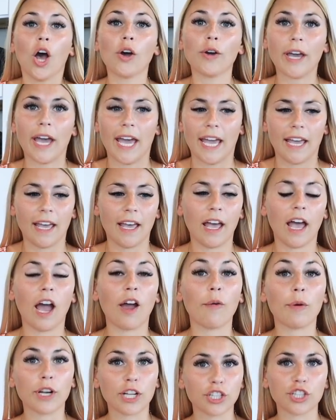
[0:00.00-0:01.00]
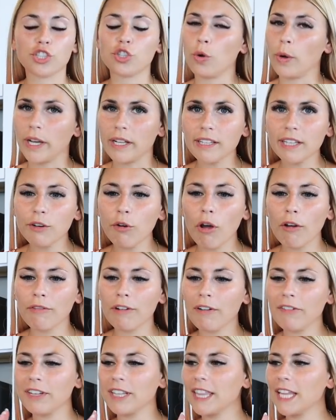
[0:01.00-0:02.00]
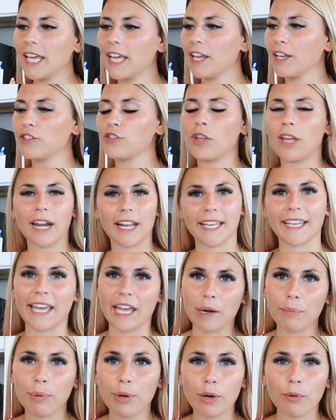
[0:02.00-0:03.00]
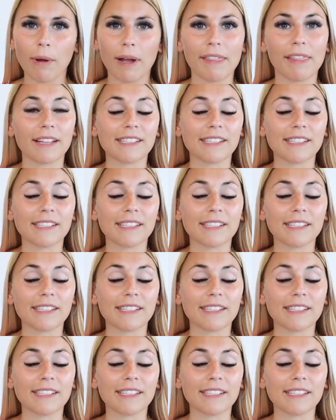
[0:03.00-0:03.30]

Okay, I wanna just quickly go over everything so that I can get it put away.